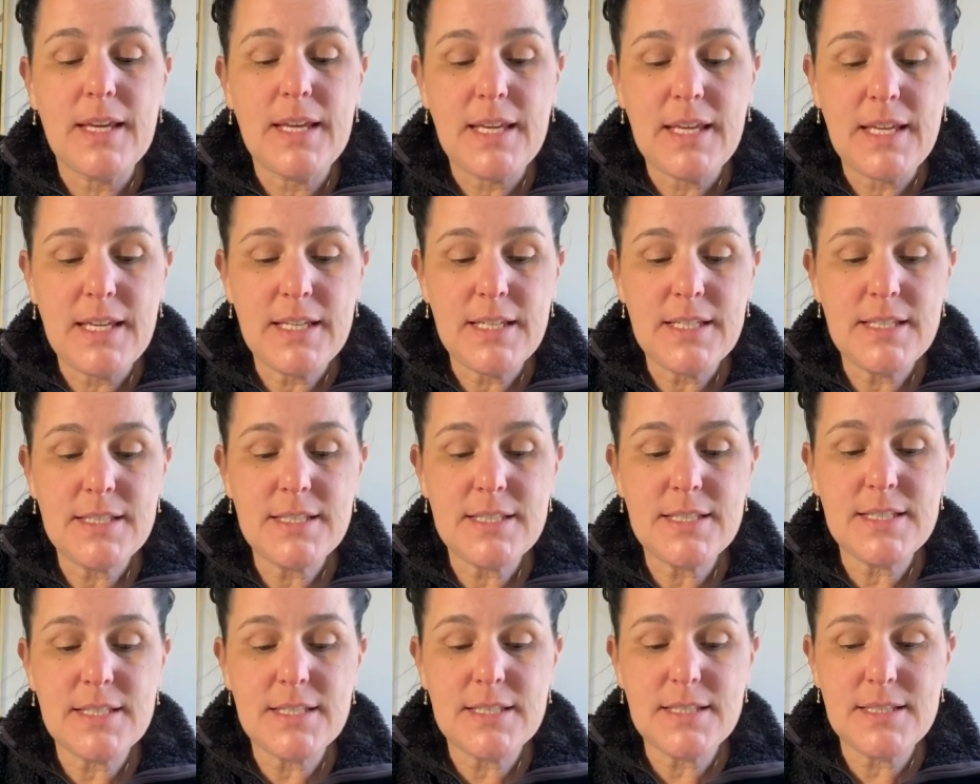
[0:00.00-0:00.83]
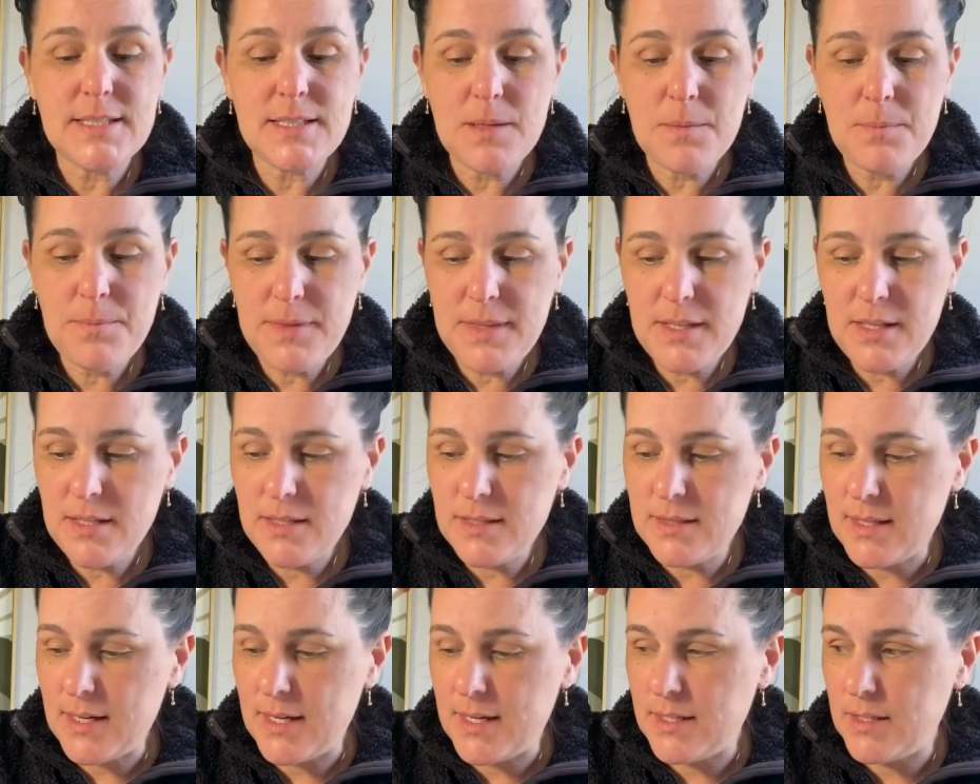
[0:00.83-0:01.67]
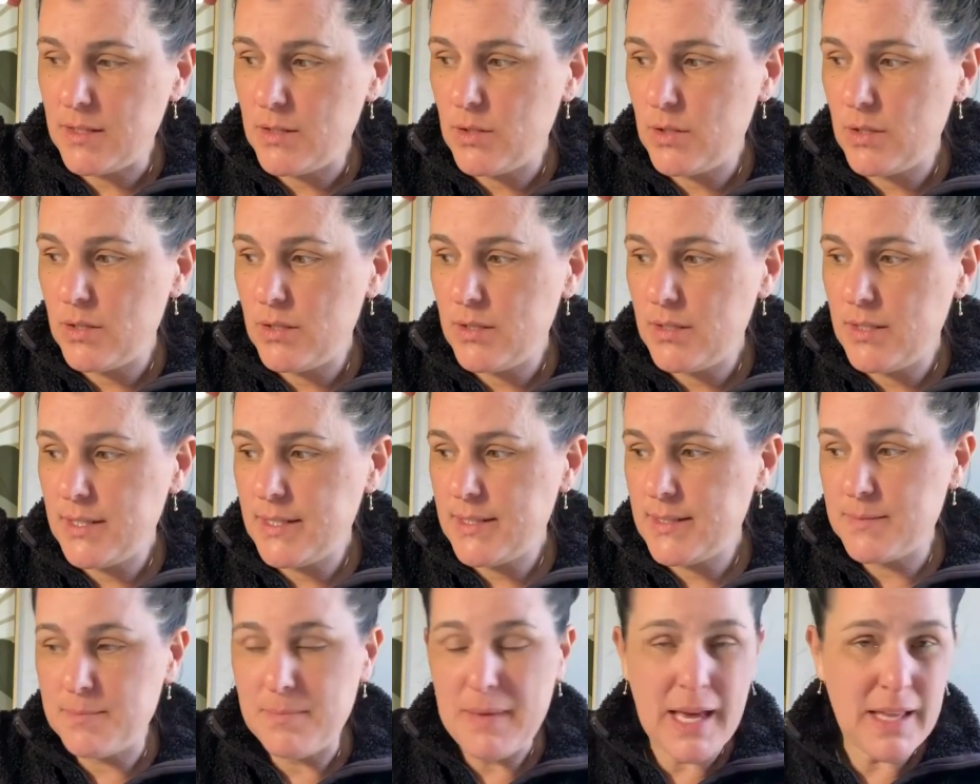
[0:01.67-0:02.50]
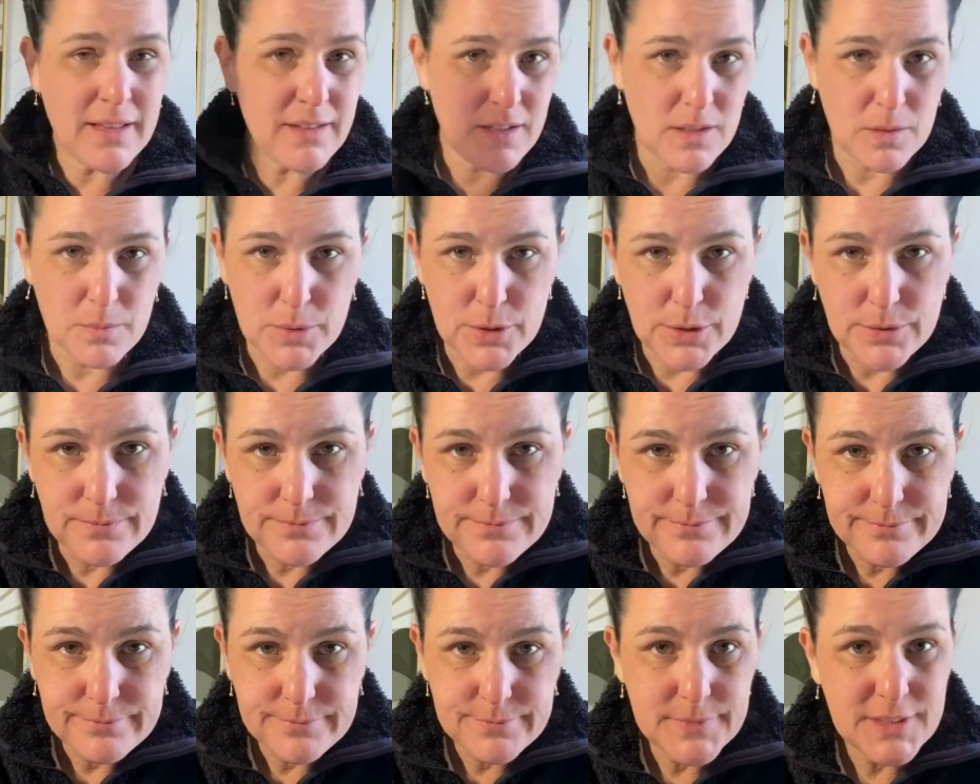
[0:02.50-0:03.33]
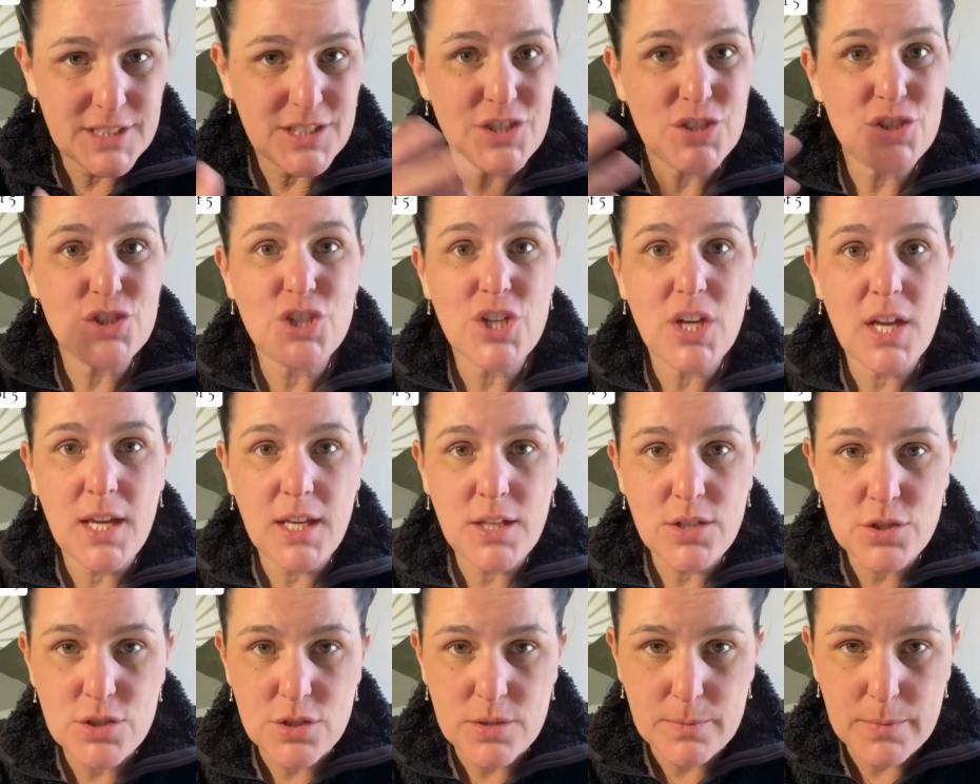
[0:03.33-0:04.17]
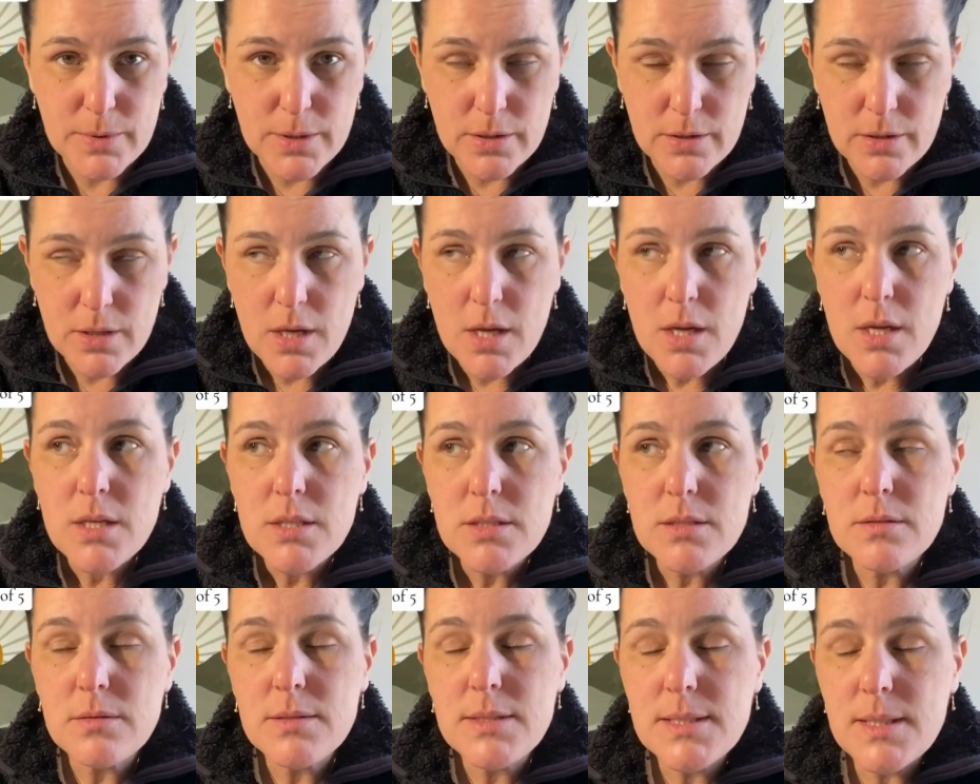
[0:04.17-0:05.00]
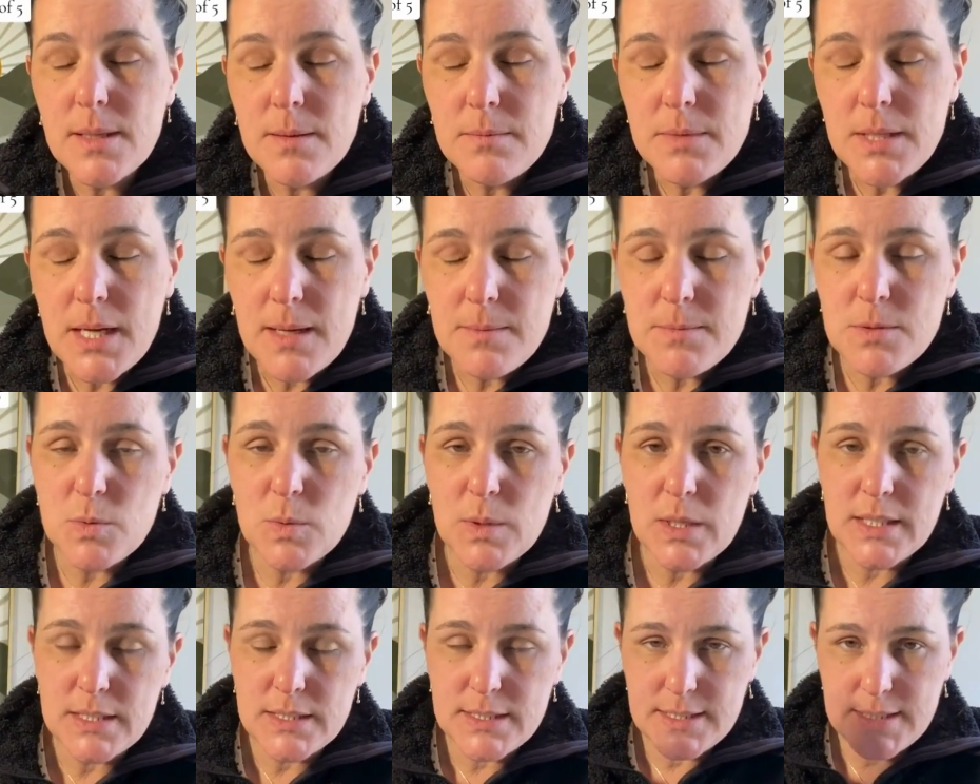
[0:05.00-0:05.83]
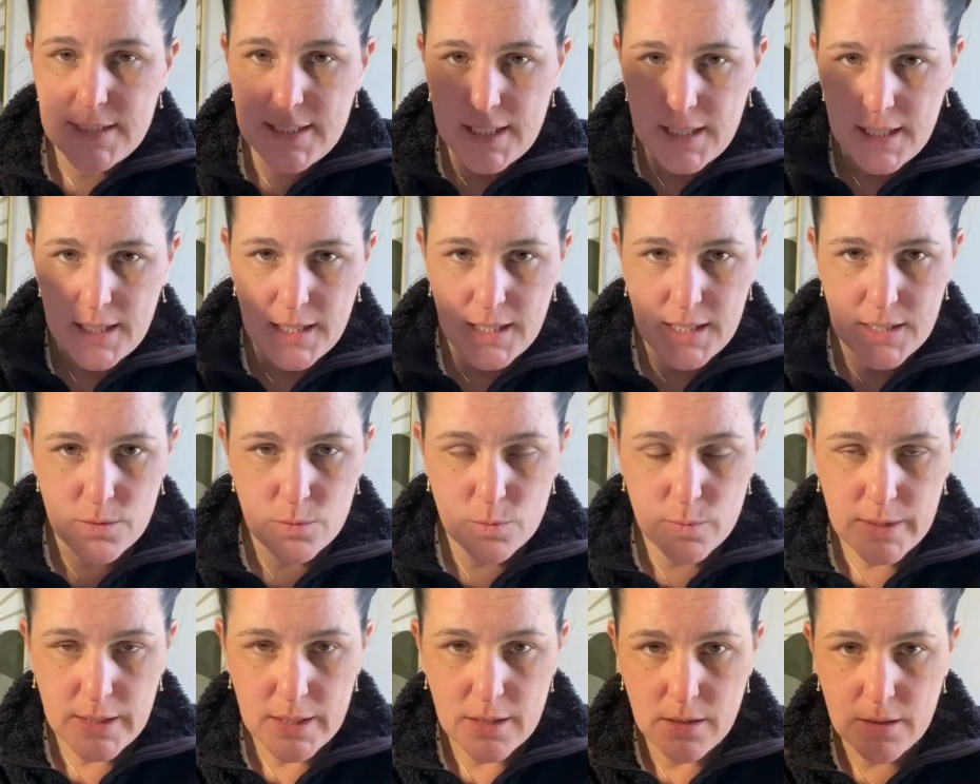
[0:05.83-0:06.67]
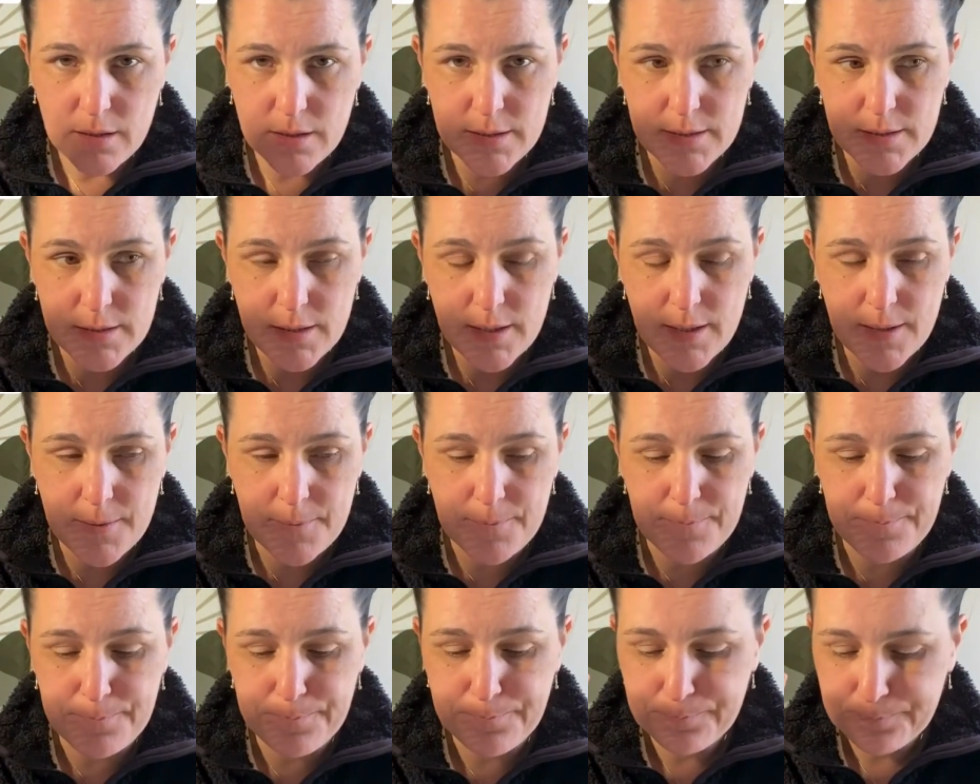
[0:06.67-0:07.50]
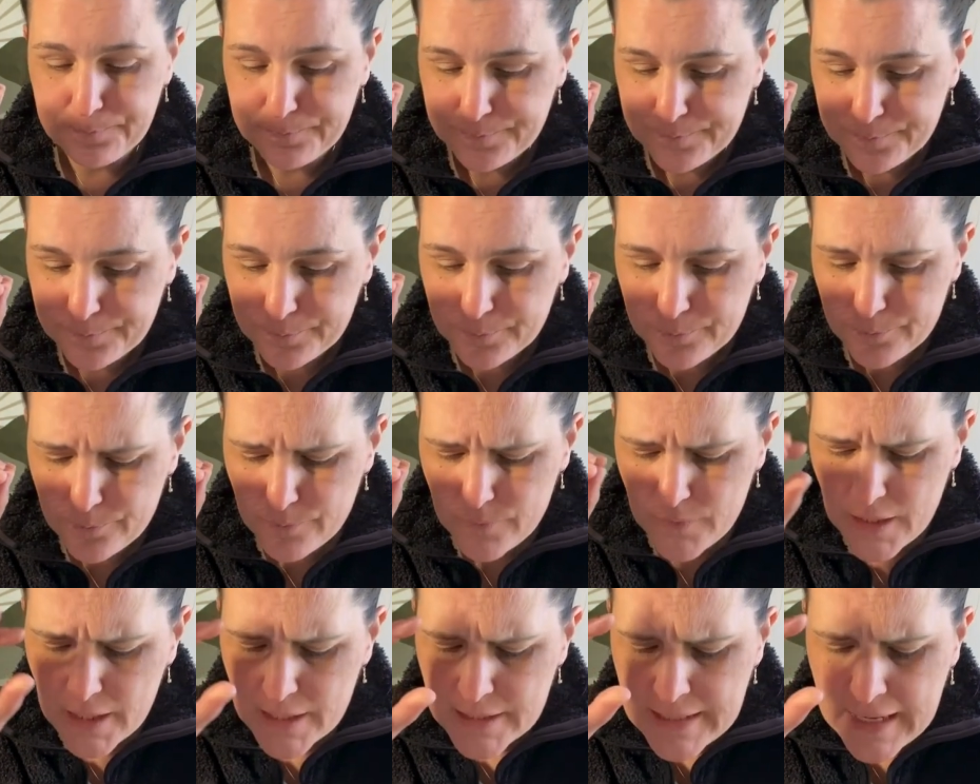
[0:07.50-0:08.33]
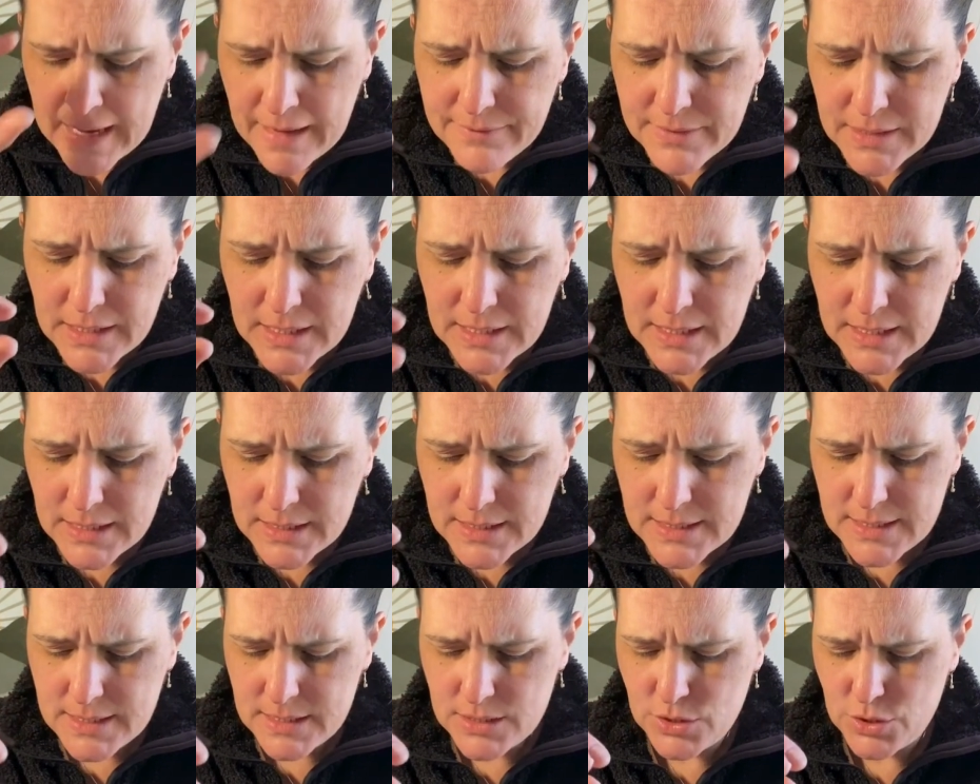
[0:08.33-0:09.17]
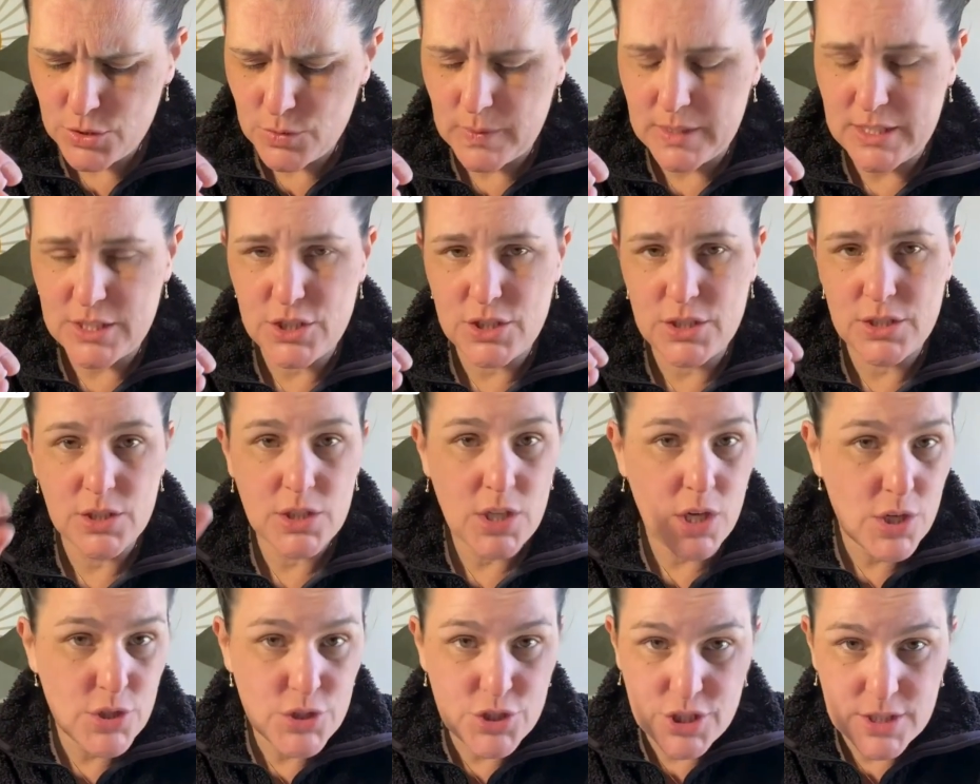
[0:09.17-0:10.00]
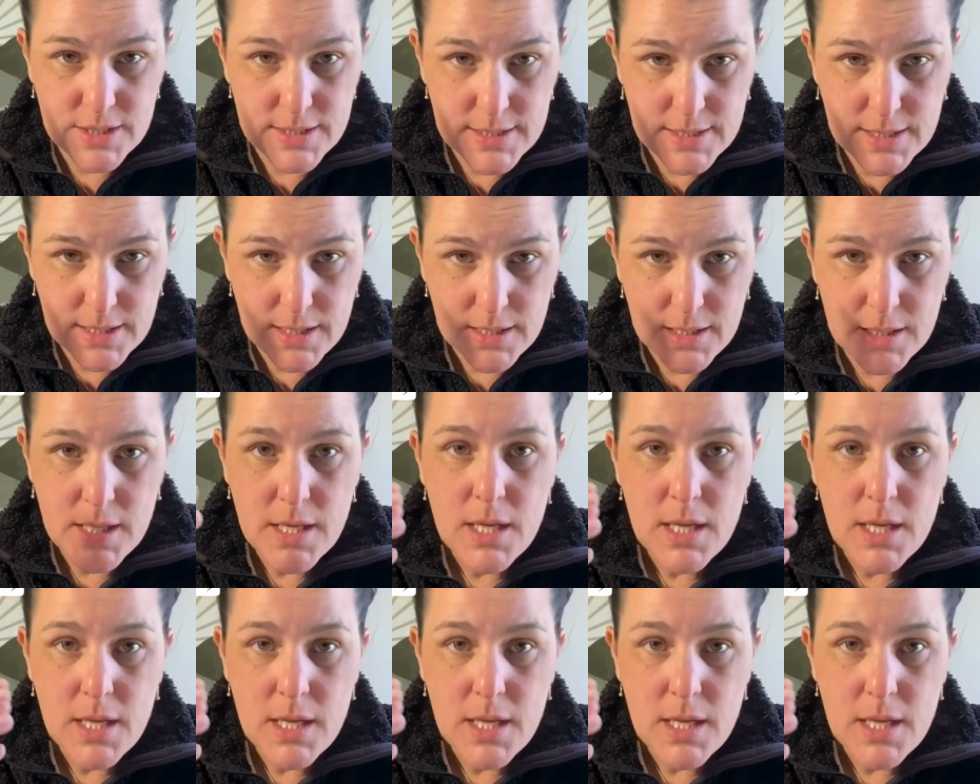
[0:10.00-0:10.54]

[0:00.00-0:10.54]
is something that is malleable, is changeable. So sometimes we are navigating a situation consciously.